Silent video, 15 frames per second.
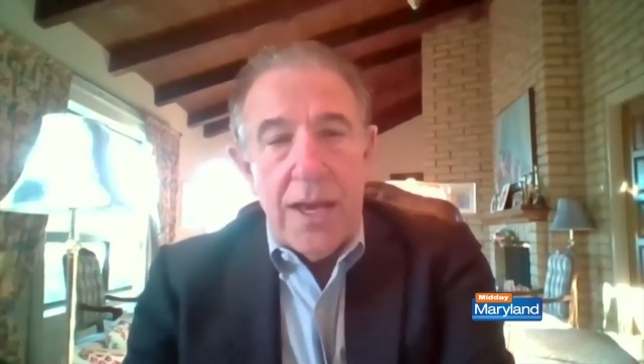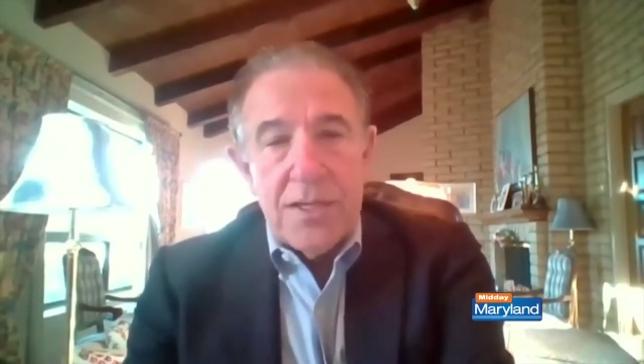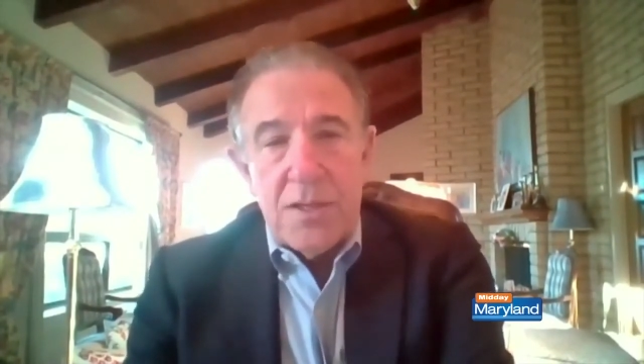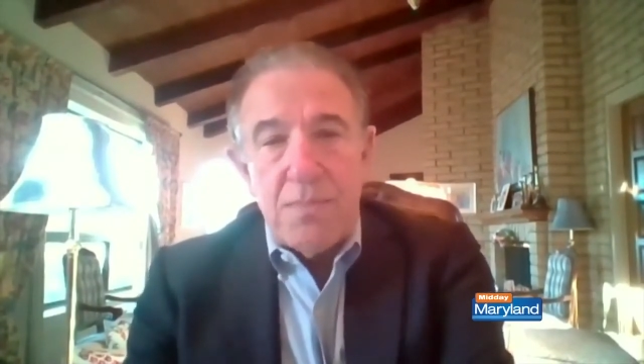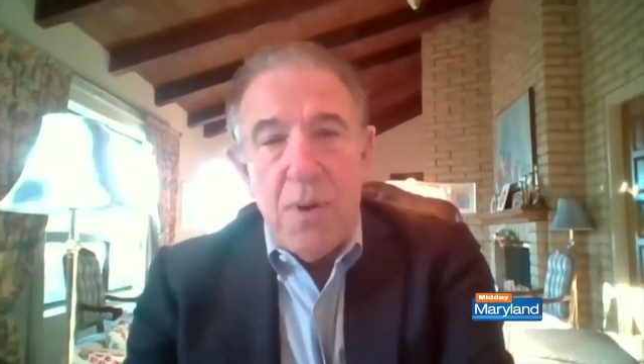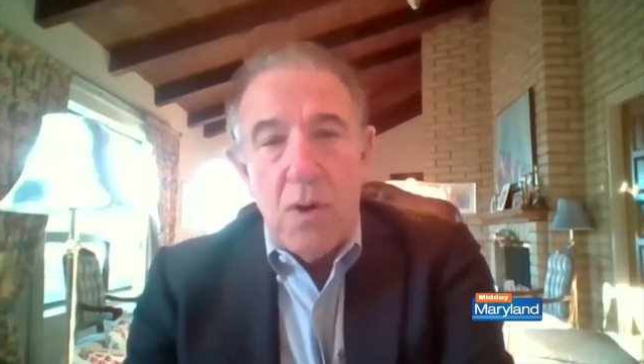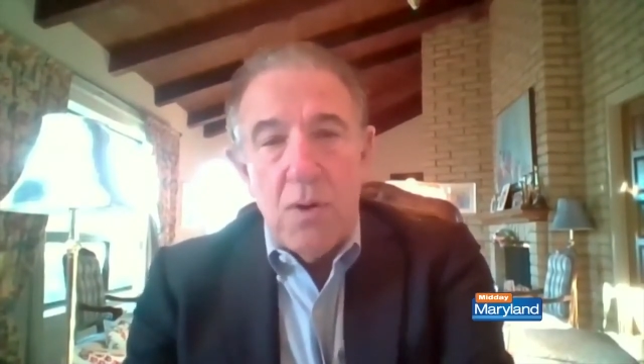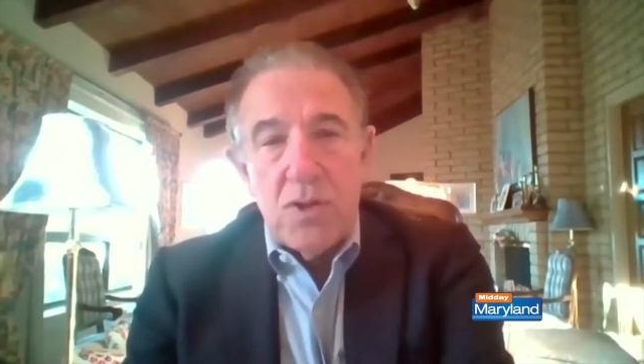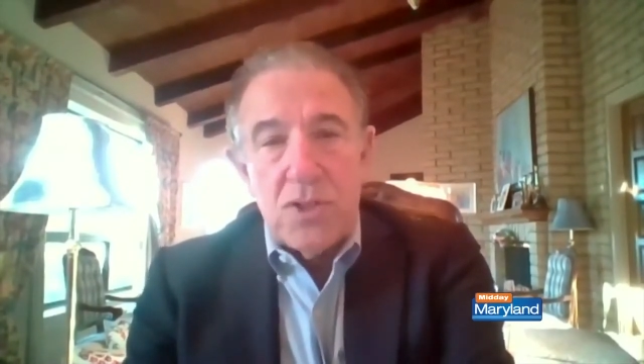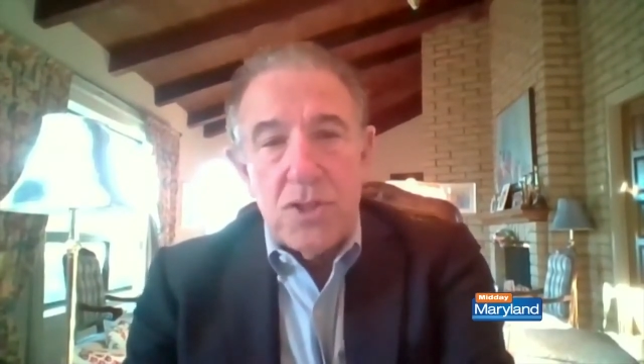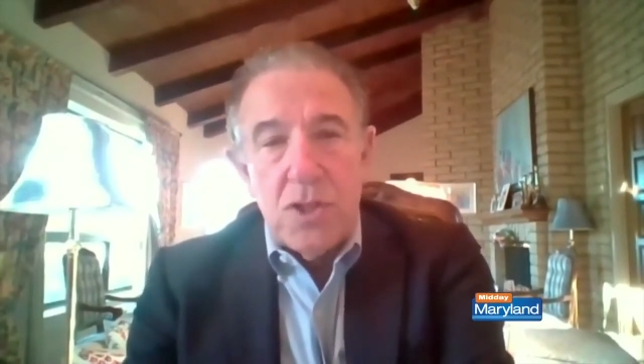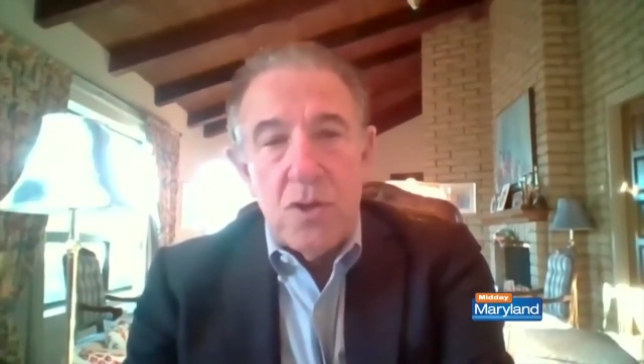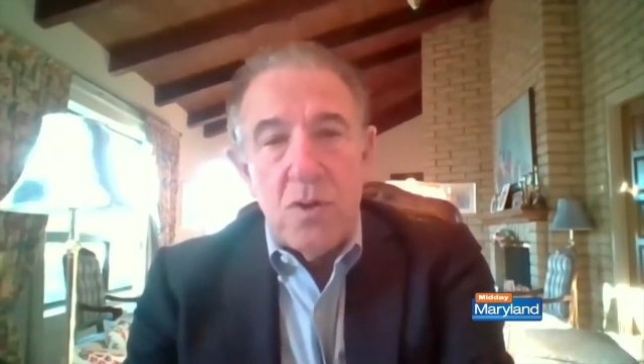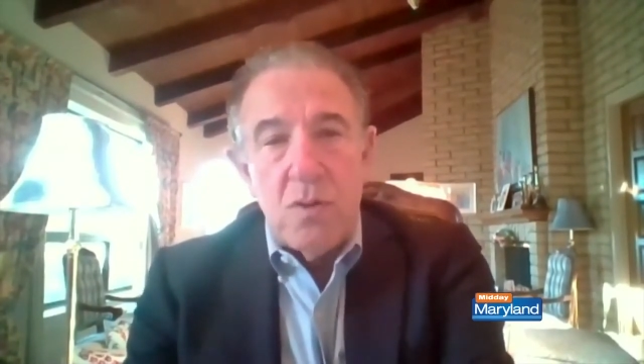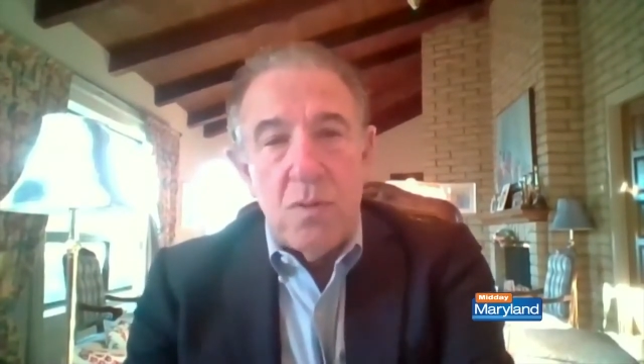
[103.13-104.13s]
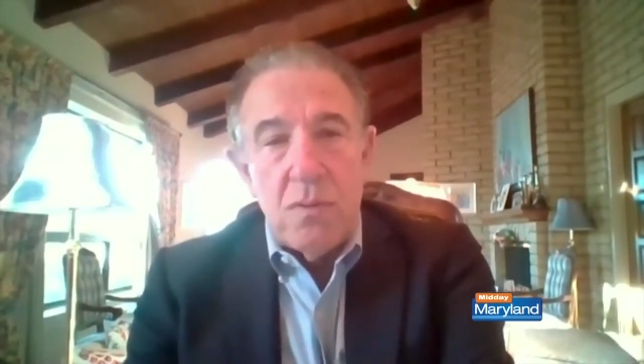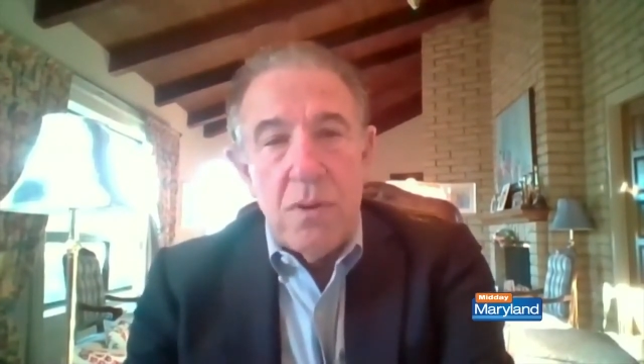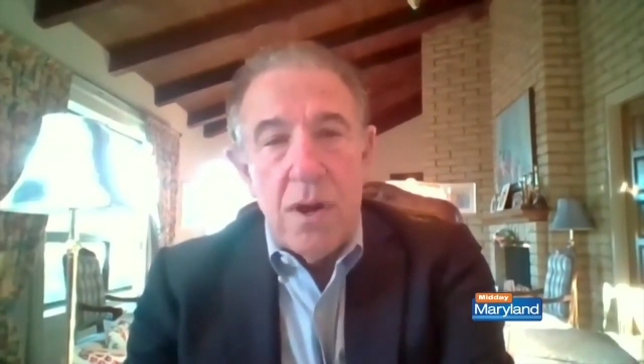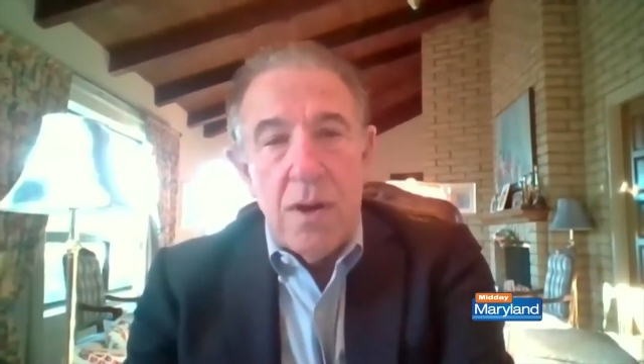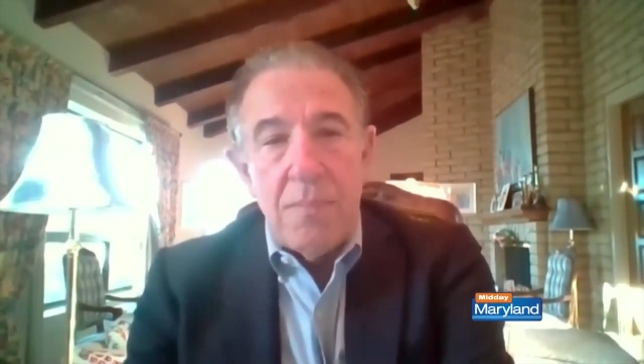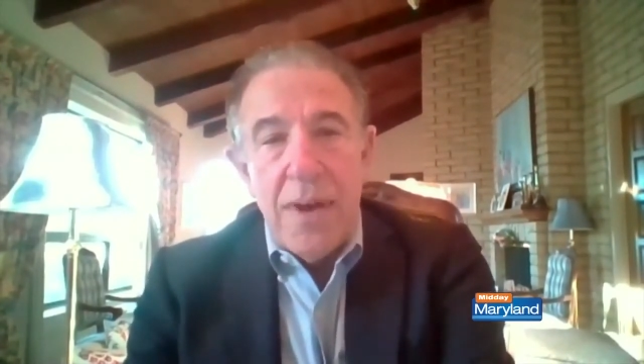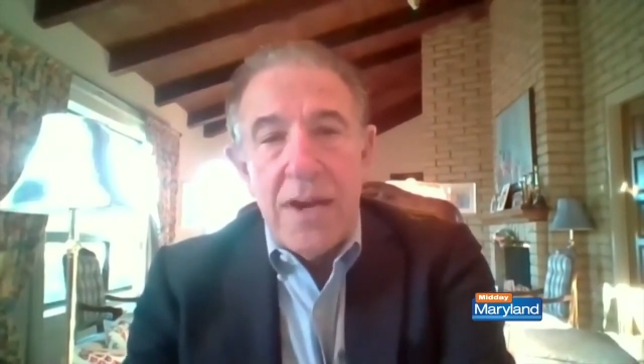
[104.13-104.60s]
as opposed to
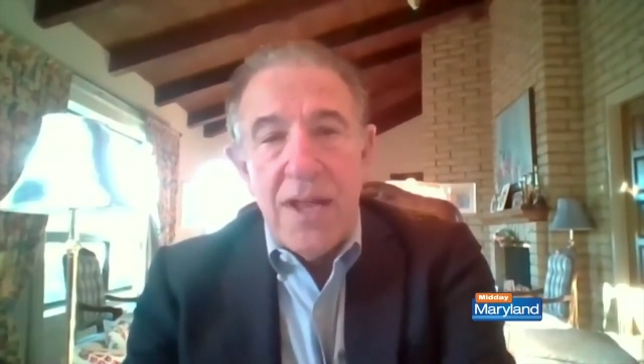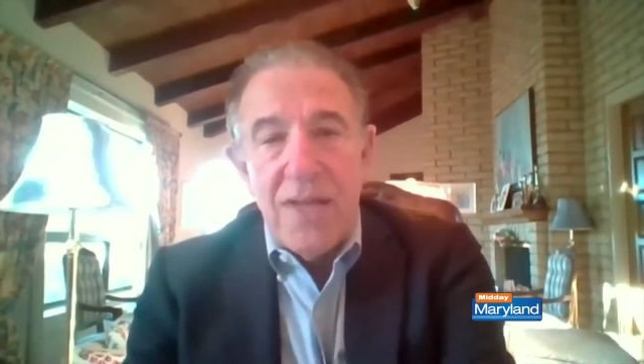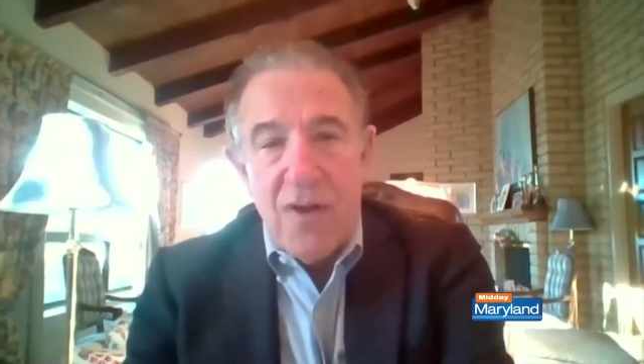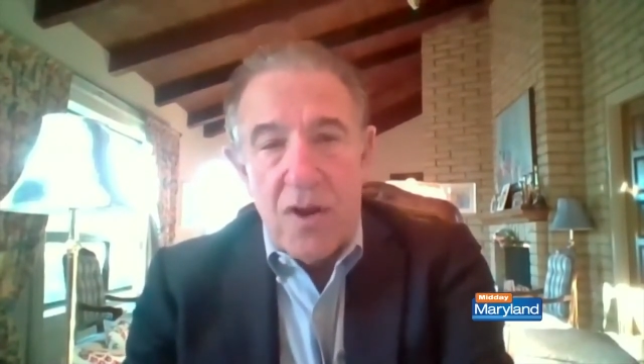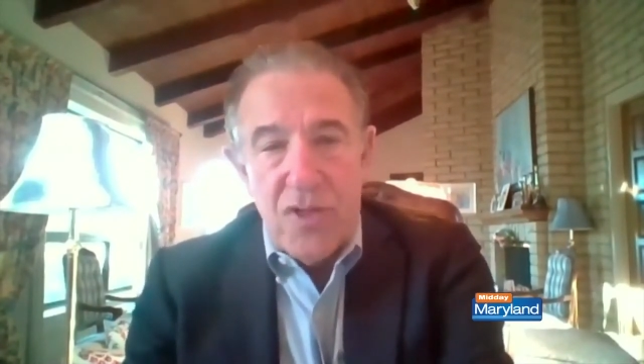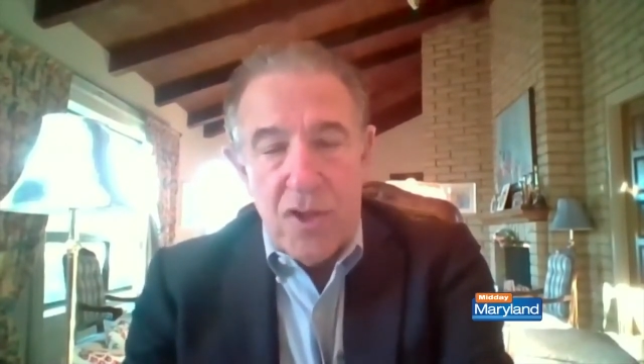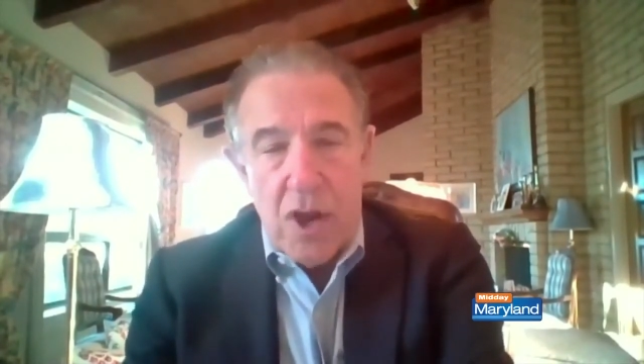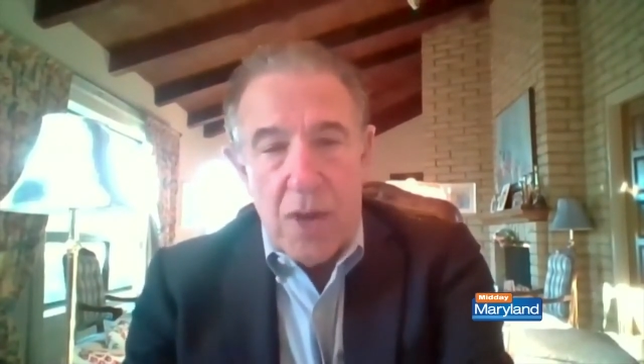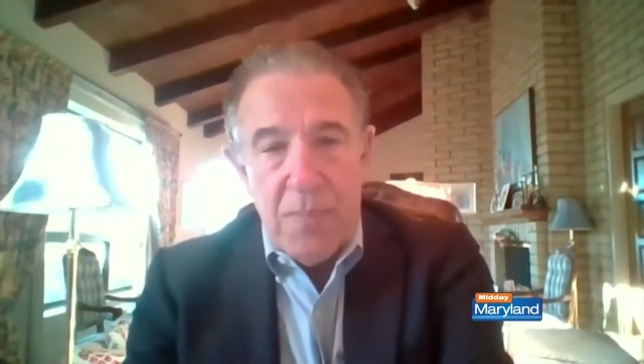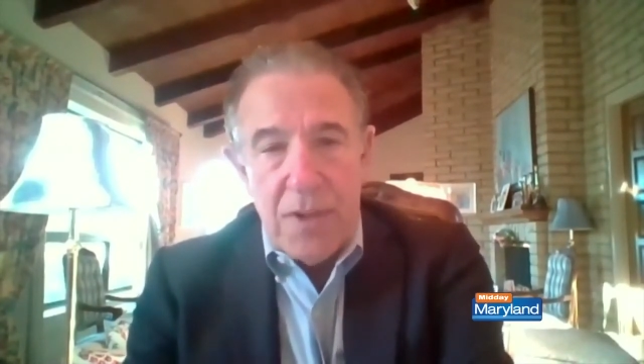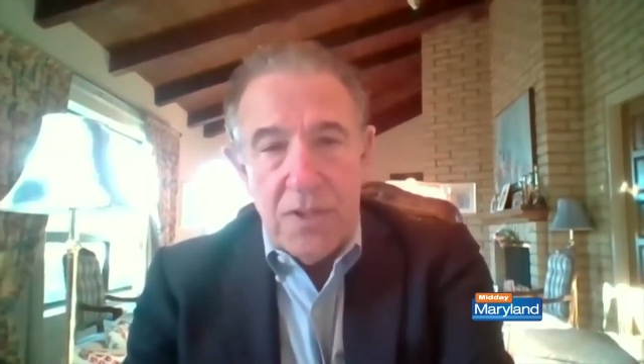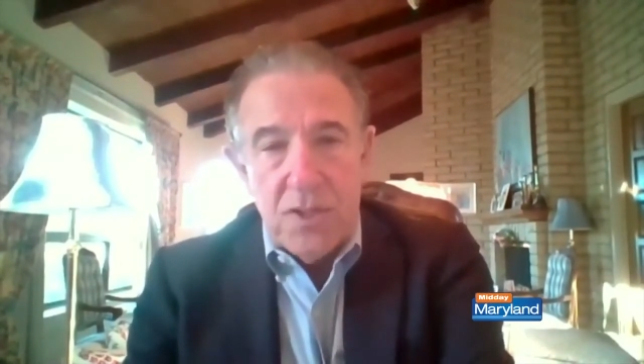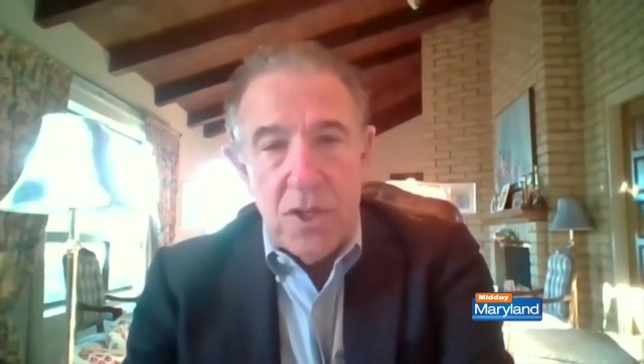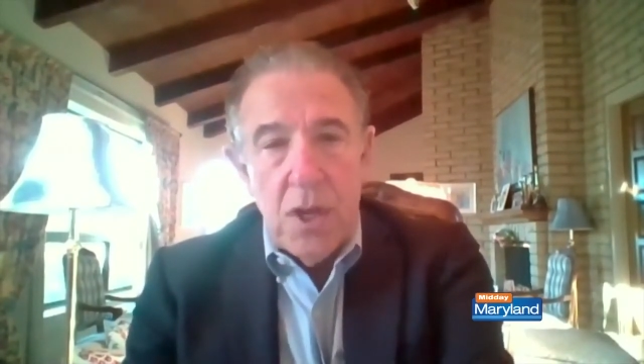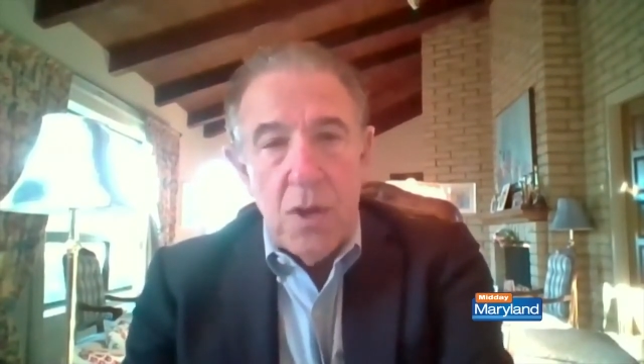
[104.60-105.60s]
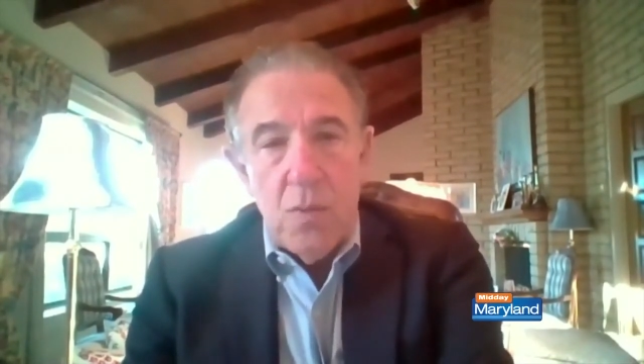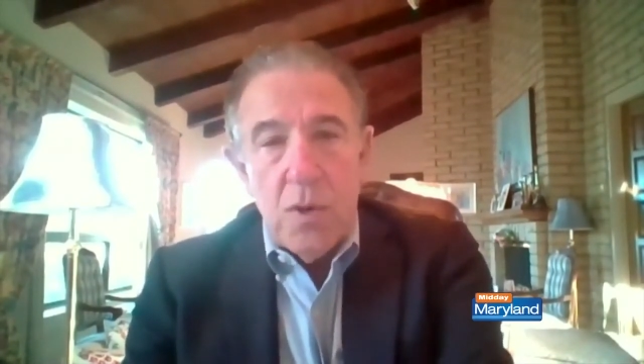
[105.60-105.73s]
uh, many of our therapies,